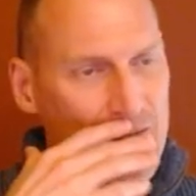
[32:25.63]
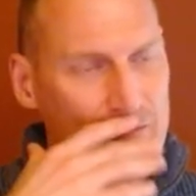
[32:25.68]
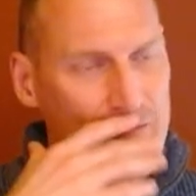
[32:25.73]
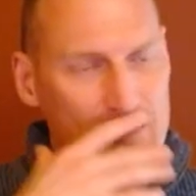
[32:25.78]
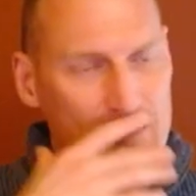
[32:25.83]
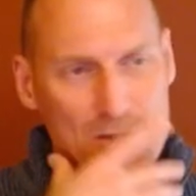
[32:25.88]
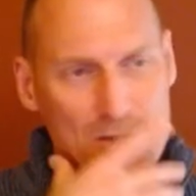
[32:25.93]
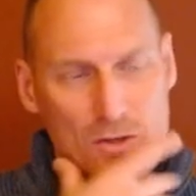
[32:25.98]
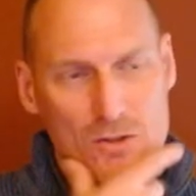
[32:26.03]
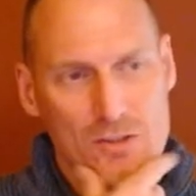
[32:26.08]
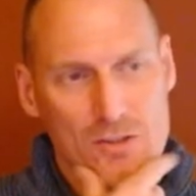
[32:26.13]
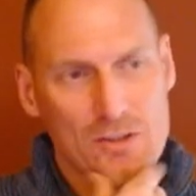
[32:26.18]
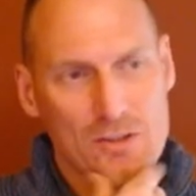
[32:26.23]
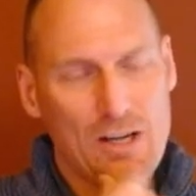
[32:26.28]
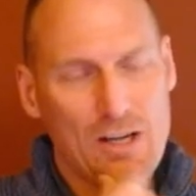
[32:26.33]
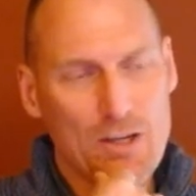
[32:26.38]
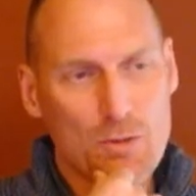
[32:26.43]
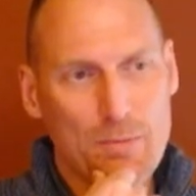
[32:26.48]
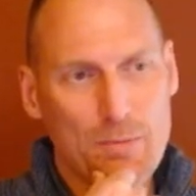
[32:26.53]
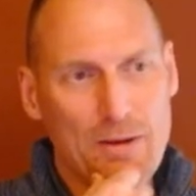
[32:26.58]
Shows a
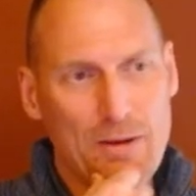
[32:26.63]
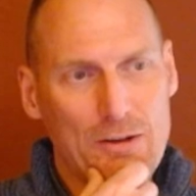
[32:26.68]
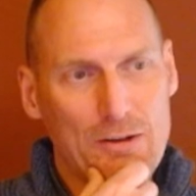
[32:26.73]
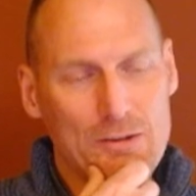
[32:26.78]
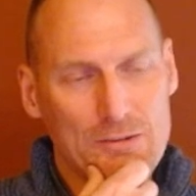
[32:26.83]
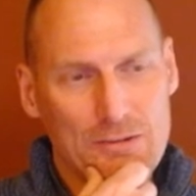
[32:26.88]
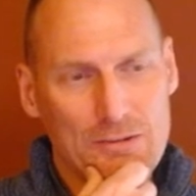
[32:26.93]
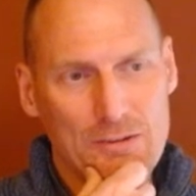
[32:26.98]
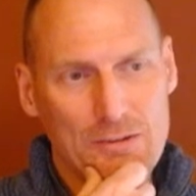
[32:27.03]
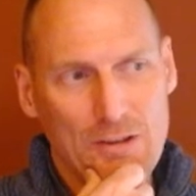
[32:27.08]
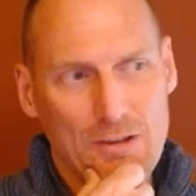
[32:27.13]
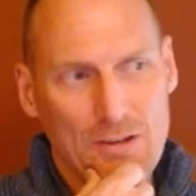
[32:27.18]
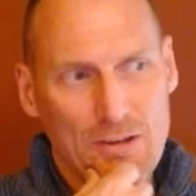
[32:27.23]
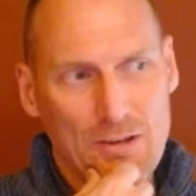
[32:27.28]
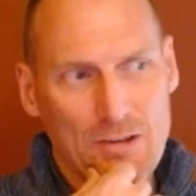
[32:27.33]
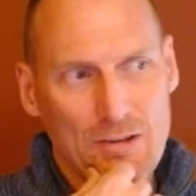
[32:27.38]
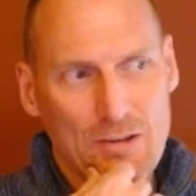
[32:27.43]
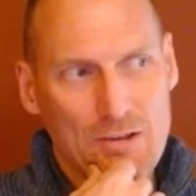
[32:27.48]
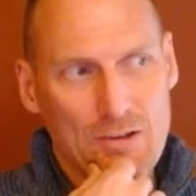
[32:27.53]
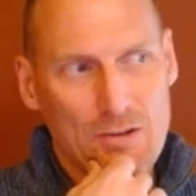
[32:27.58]
lot about
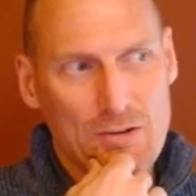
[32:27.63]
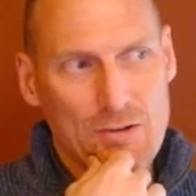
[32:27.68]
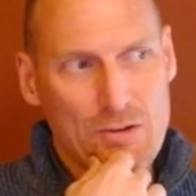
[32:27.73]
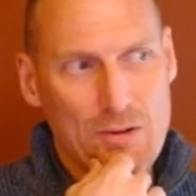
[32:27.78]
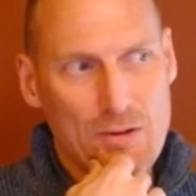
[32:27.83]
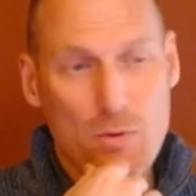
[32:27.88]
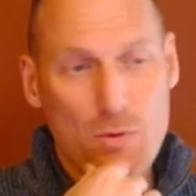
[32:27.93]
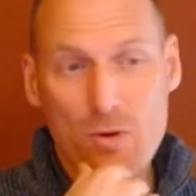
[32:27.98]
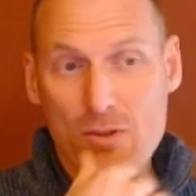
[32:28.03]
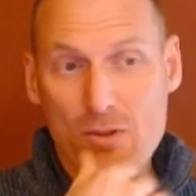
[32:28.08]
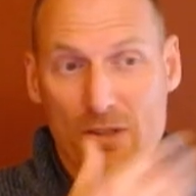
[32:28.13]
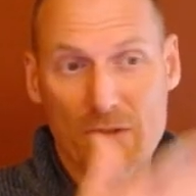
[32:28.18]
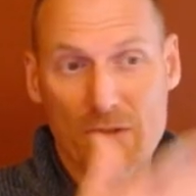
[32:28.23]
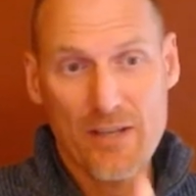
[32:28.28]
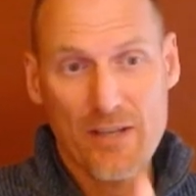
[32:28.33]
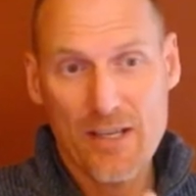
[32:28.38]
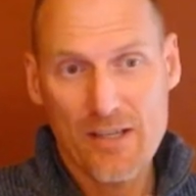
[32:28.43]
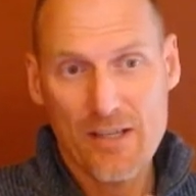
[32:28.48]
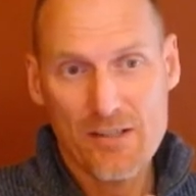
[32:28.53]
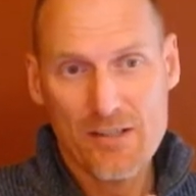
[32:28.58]
the importance of
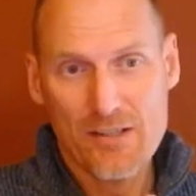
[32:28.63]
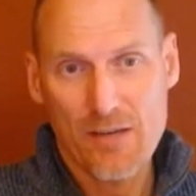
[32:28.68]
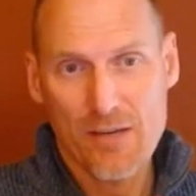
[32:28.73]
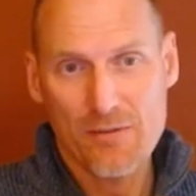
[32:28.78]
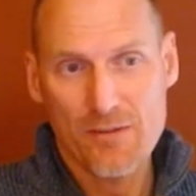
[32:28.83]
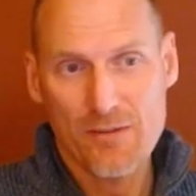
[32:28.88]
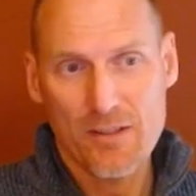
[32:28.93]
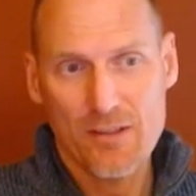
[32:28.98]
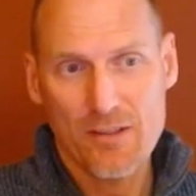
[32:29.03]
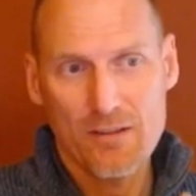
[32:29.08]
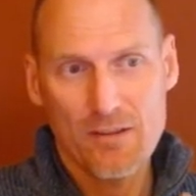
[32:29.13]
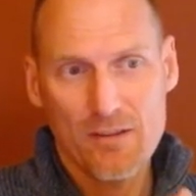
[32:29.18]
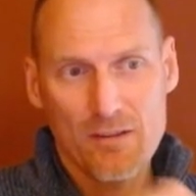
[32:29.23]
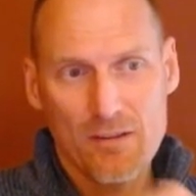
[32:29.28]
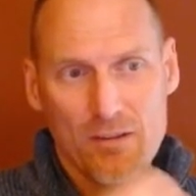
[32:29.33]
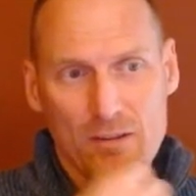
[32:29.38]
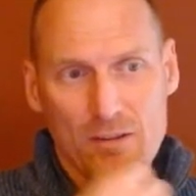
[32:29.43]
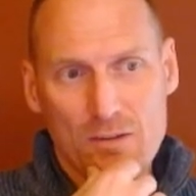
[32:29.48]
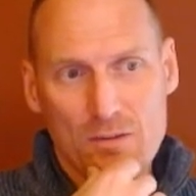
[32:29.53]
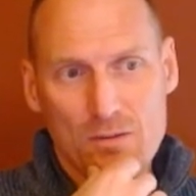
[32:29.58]
king safety,
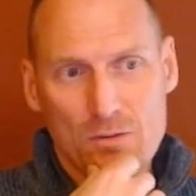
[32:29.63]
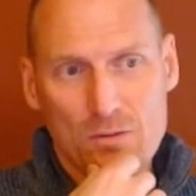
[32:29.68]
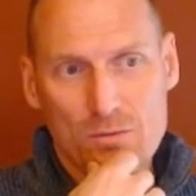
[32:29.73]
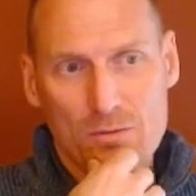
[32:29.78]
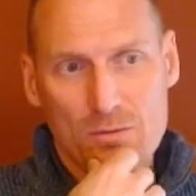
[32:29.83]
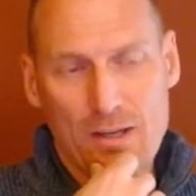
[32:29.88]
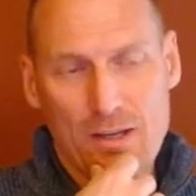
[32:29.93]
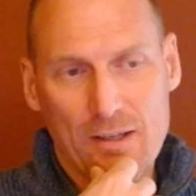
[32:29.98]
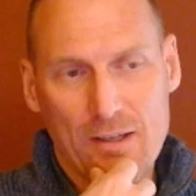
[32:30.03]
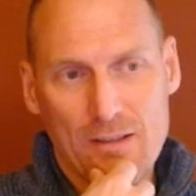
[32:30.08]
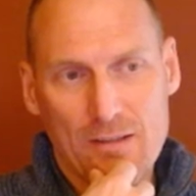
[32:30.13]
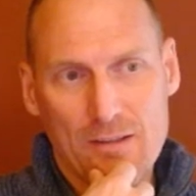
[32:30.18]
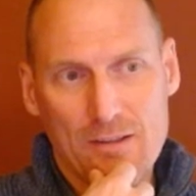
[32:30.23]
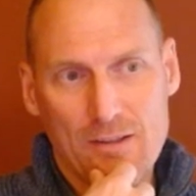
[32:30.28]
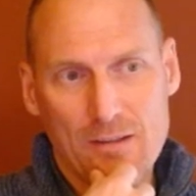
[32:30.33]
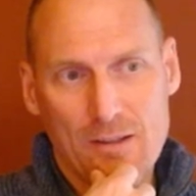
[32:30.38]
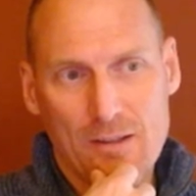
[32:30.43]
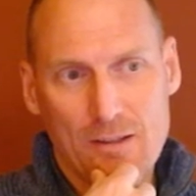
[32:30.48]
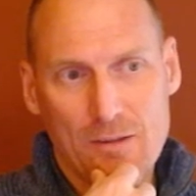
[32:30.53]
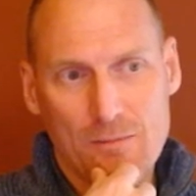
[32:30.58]
right?
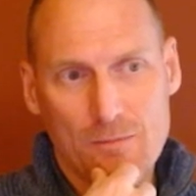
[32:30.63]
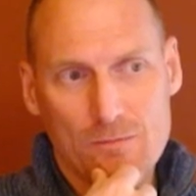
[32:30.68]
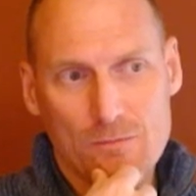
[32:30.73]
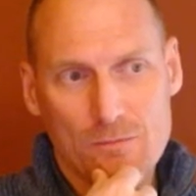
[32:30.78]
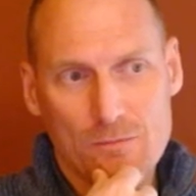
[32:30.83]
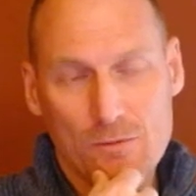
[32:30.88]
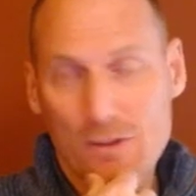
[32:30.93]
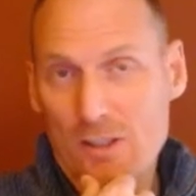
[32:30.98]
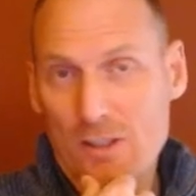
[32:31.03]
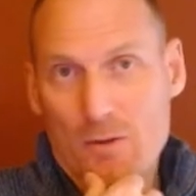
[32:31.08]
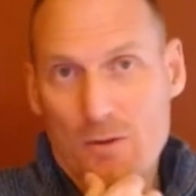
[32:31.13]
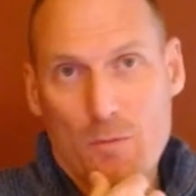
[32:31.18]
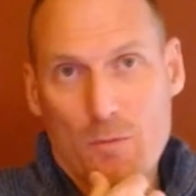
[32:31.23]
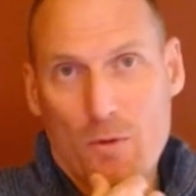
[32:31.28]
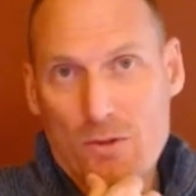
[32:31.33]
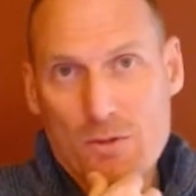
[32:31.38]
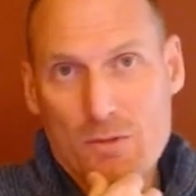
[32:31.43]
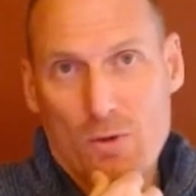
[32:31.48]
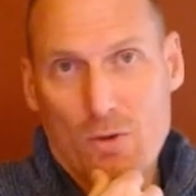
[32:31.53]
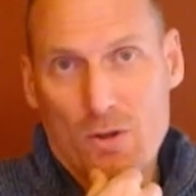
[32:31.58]
Really the
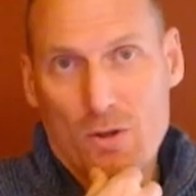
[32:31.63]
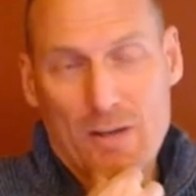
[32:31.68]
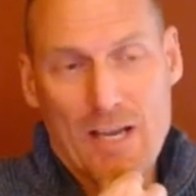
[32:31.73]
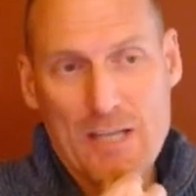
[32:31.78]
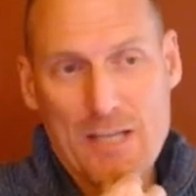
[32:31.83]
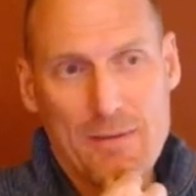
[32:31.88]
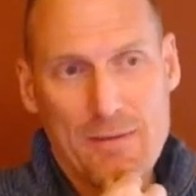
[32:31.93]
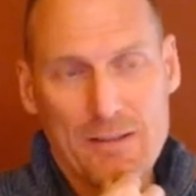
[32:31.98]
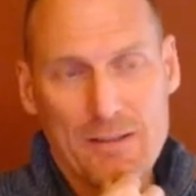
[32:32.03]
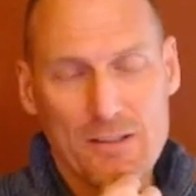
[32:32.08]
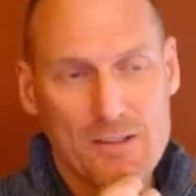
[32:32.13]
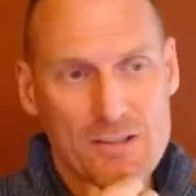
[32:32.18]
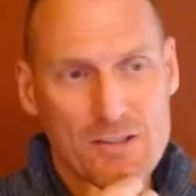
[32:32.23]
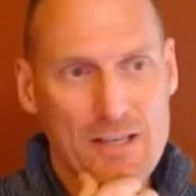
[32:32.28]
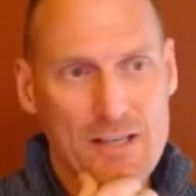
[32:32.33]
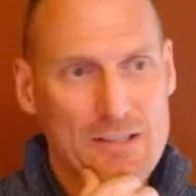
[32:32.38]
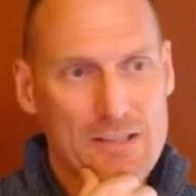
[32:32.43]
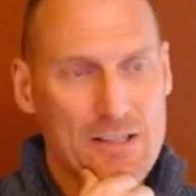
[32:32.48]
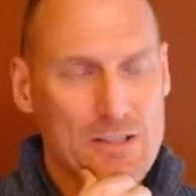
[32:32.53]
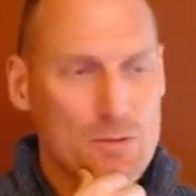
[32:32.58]
most important aspect in
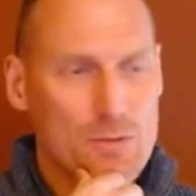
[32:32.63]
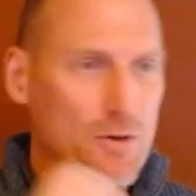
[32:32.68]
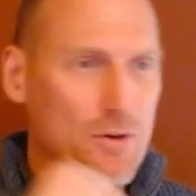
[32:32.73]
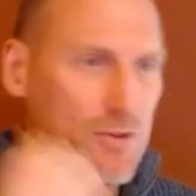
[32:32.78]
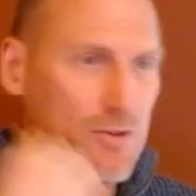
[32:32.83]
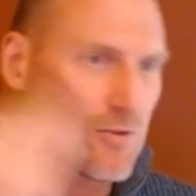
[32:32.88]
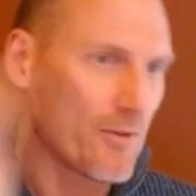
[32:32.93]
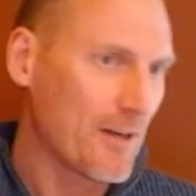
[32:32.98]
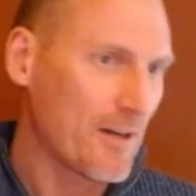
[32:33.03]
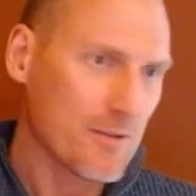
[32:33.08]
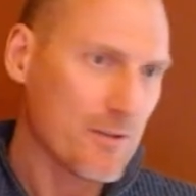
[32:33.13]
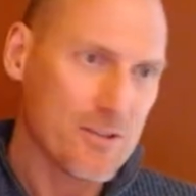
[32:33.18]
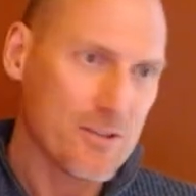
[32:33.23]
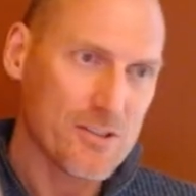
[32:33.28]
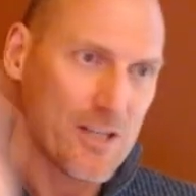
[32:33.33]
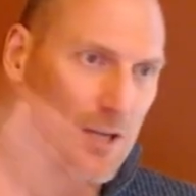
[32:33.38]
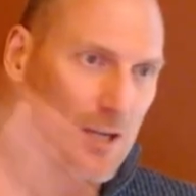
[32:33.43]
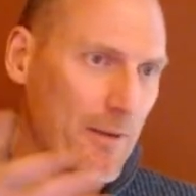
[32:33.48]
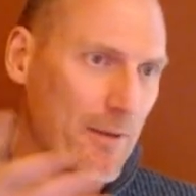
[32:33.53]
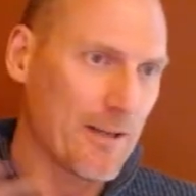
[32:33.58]
chess, I suppose, right? Because
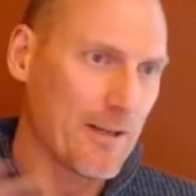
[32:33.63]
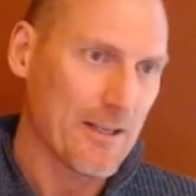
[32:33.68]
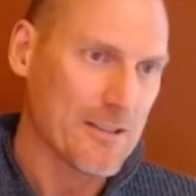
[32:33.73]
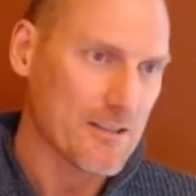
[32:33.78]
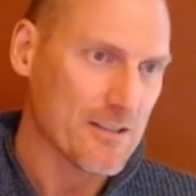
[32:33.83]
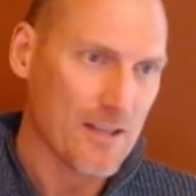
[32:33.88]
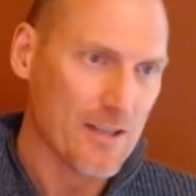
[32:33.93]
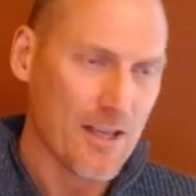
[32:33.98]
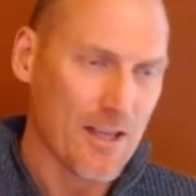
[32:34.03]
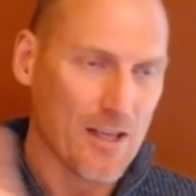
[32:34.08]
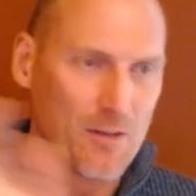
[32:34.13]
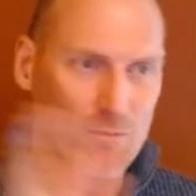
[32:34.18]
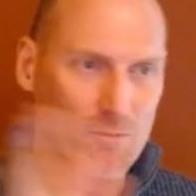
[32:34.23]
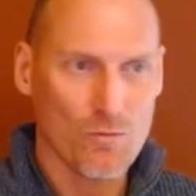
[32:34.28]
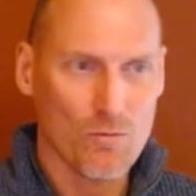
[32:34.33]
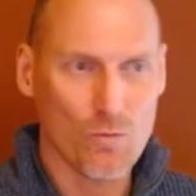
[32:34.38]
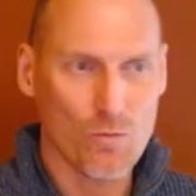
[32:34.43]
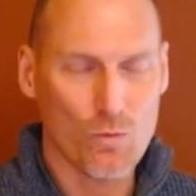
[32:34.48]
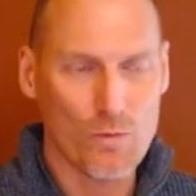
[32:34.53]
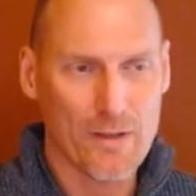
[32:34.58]
checkmate ends the game.
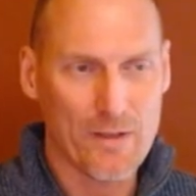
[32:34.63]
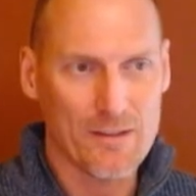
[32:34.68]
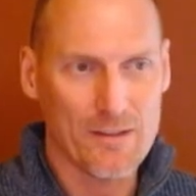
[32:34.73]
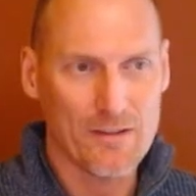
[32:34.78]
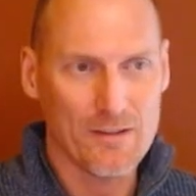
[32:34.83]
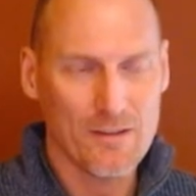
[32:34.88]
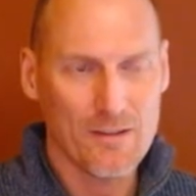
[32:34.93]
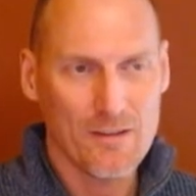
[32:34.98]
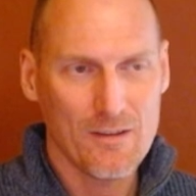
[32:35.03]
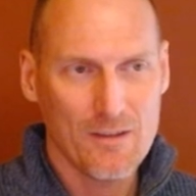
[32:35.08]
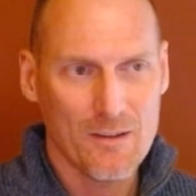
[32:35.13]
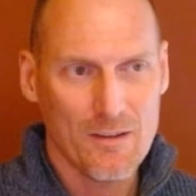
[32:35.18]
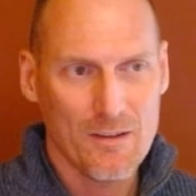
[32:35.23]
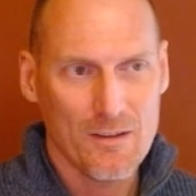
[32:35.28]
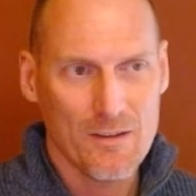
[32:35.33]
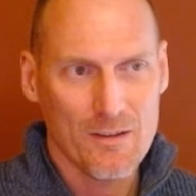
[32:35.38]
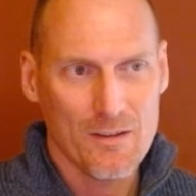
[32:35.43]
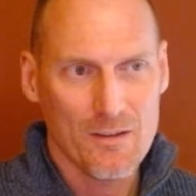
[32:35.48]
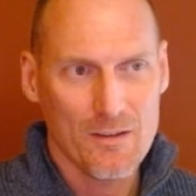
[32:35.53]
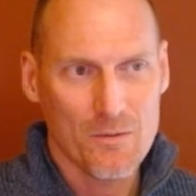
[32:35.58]
When
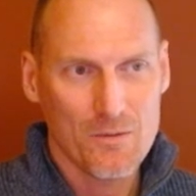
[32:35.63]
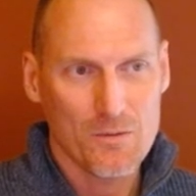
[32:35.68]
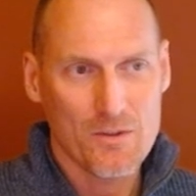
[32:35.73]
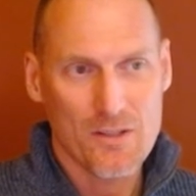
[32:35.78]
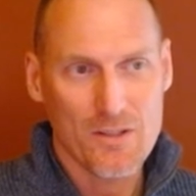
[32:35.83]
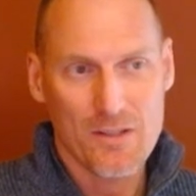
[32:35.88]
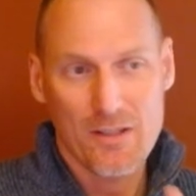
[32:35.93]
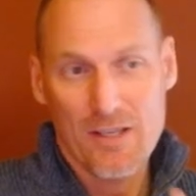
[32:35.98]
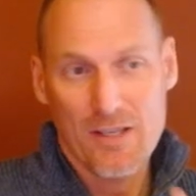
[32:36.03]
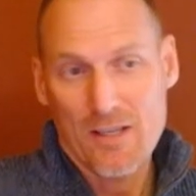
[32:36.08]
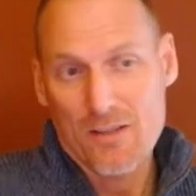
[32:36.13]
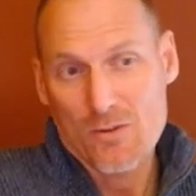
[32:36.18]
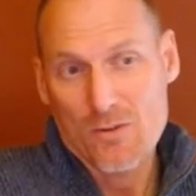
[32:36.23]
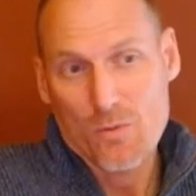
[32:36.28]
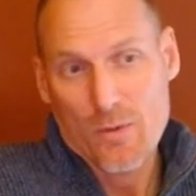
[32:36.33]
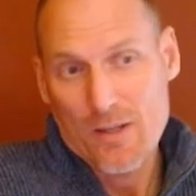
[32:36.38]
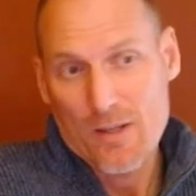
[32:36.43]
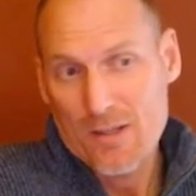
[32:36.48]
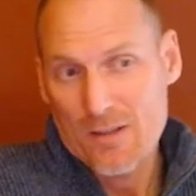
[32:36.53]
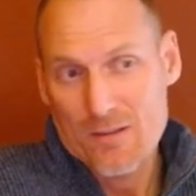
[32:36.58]
the king is
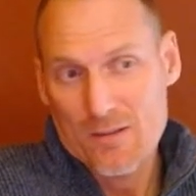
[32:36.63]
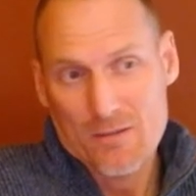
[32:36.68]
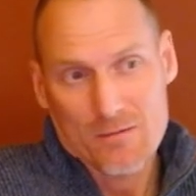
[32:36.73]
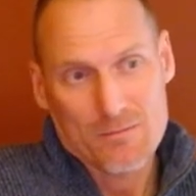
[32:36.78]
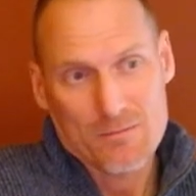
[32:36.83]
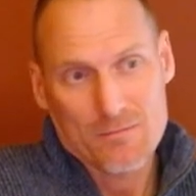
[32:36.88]
weak,